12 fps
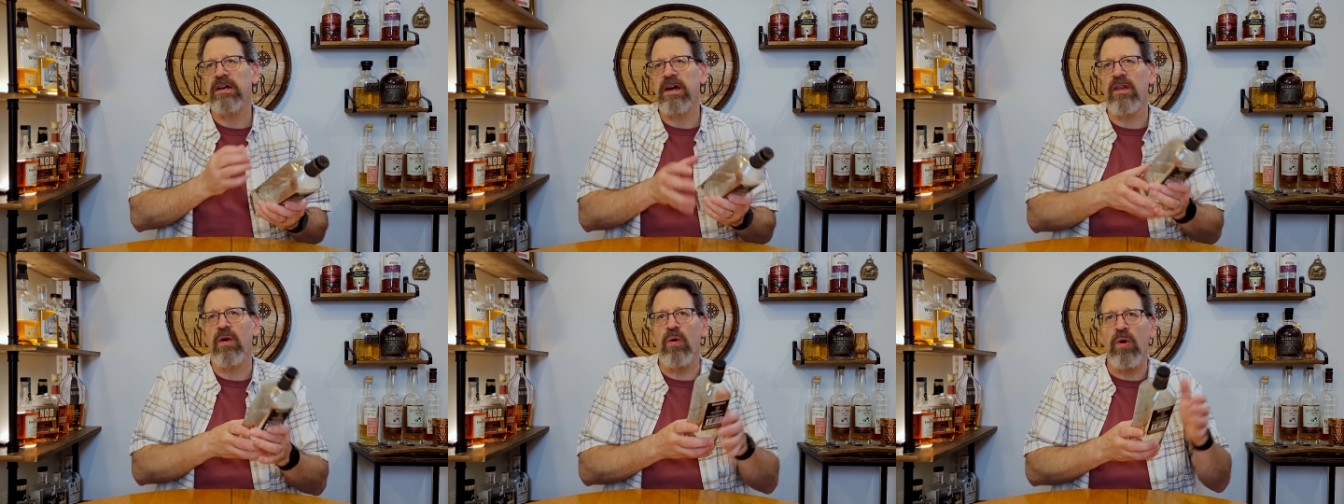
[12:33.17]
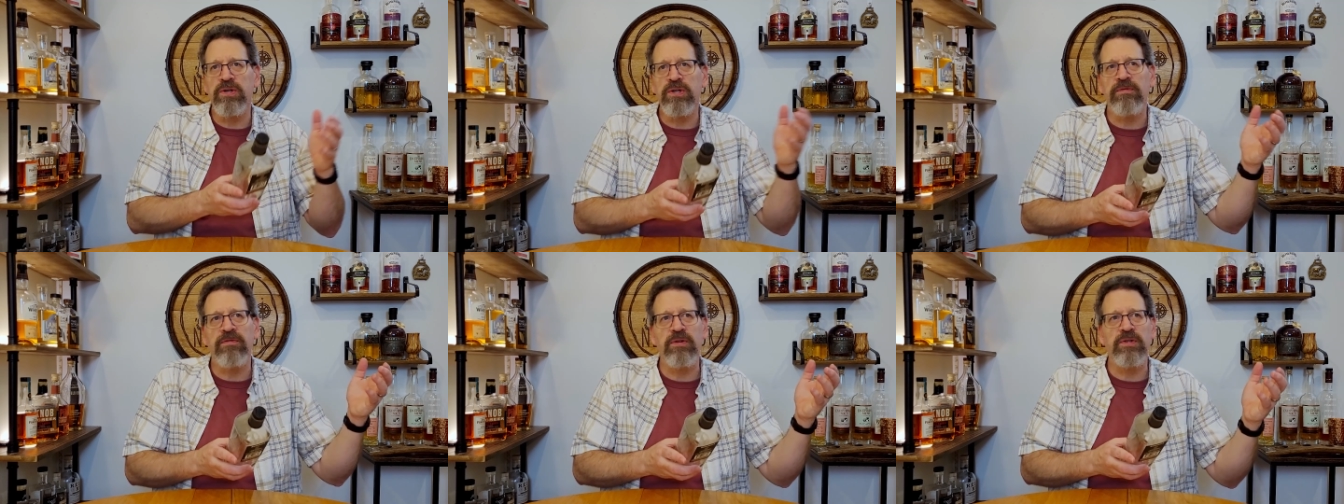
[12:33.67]
kind of
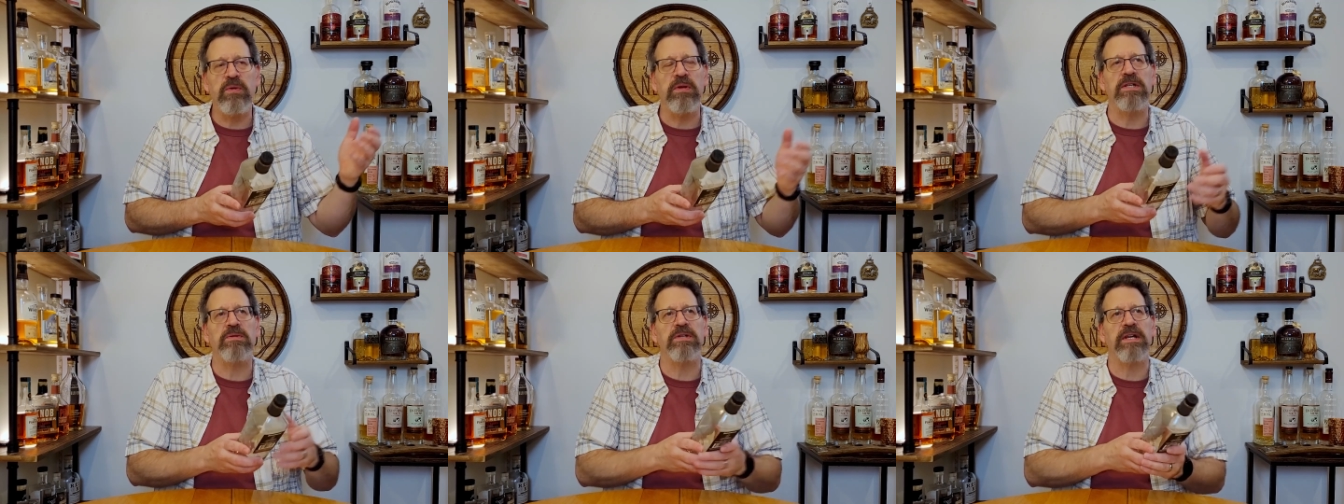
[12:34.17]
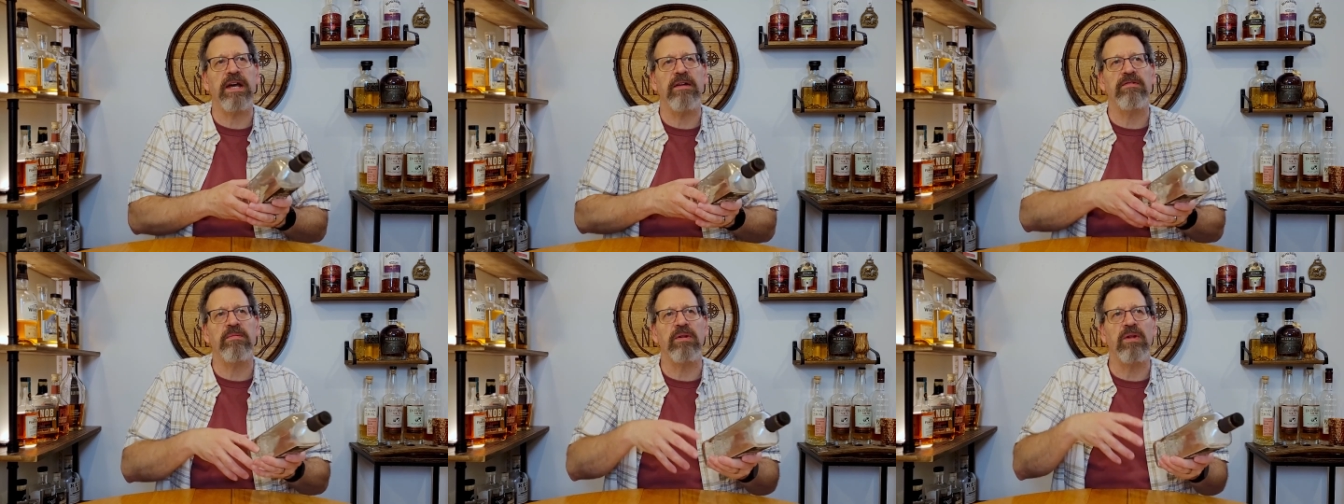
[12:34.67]
orchard fruit sweetness, which I get
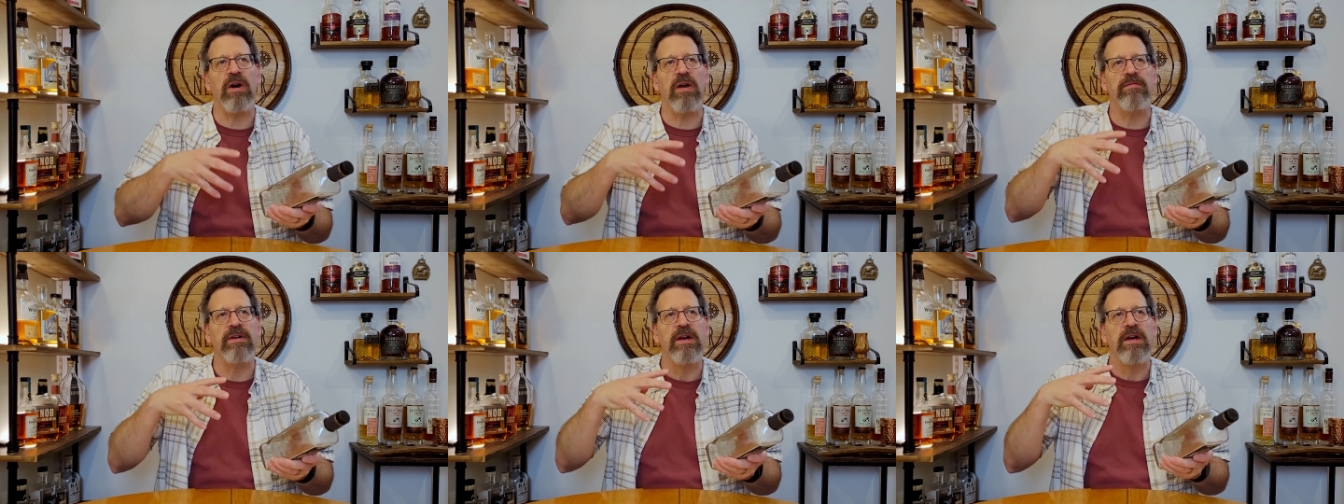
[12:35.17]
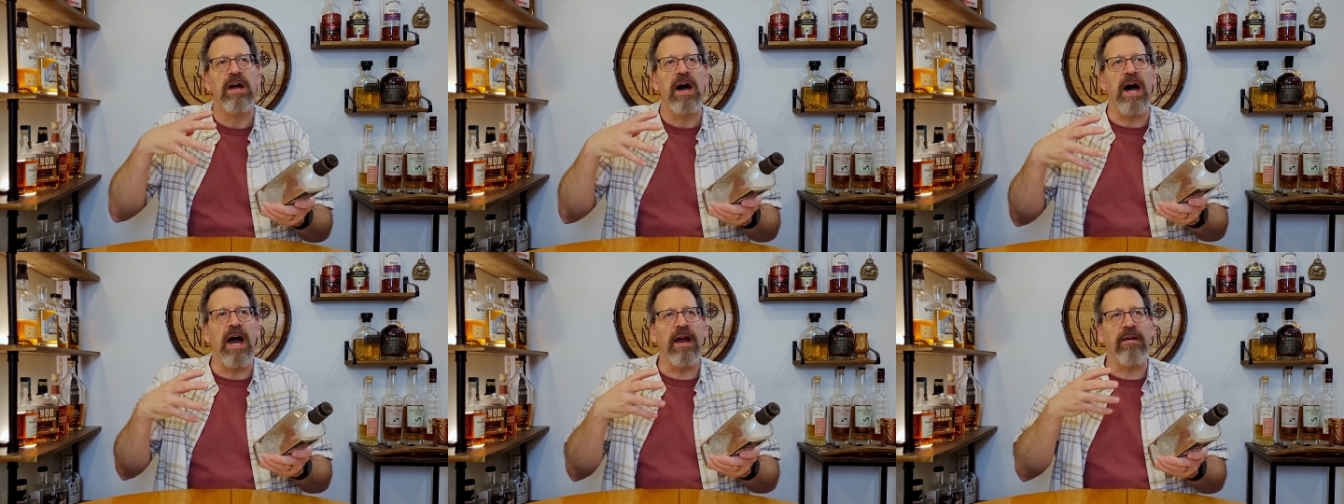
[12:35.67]
from a lot of
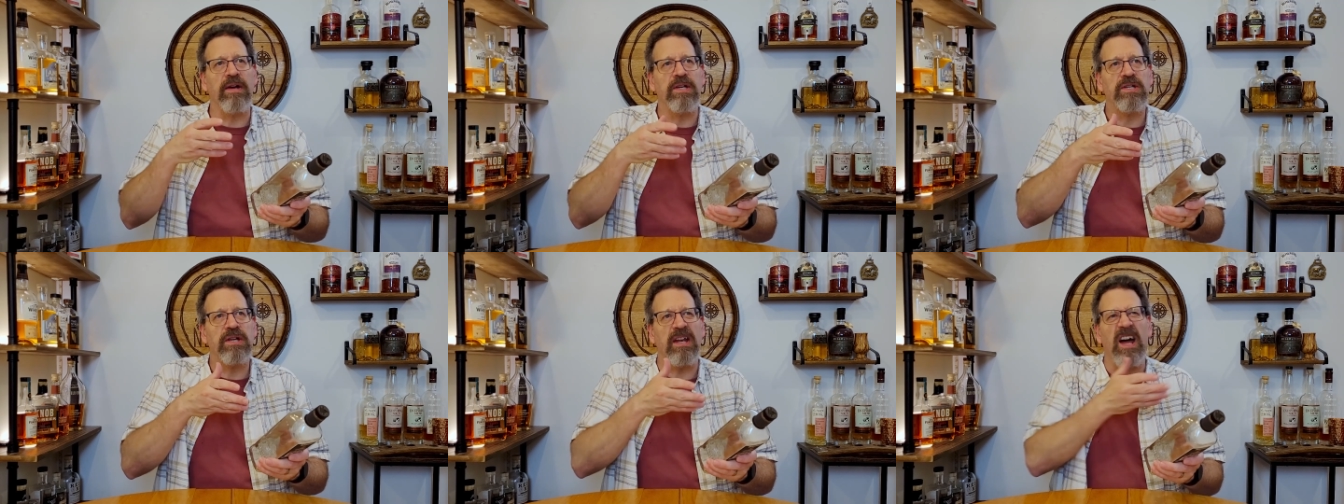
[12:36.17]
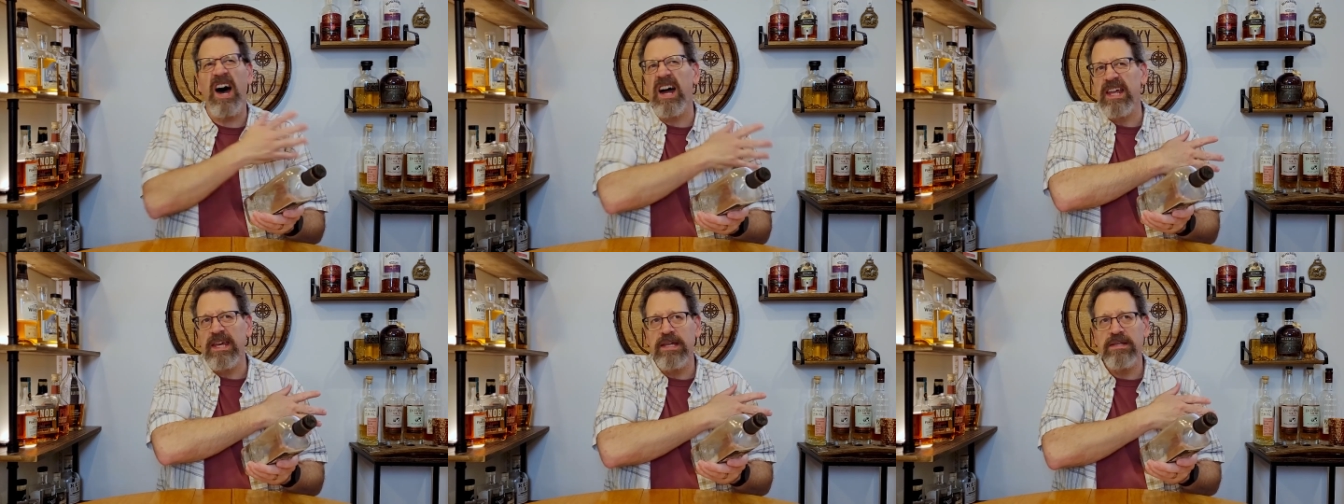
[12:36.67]
Irish and
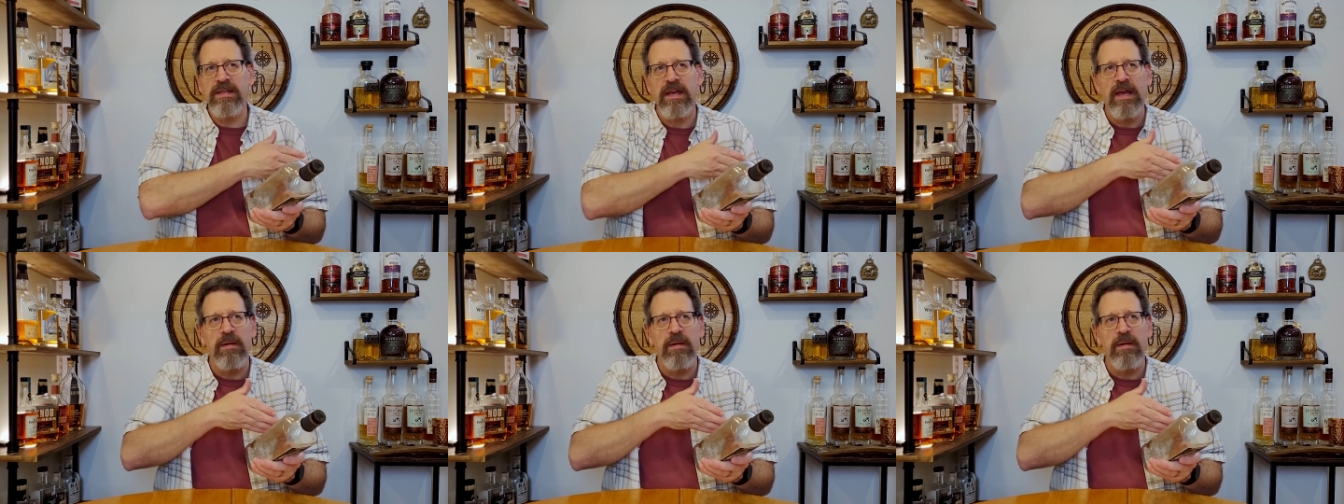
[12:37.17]
honeys,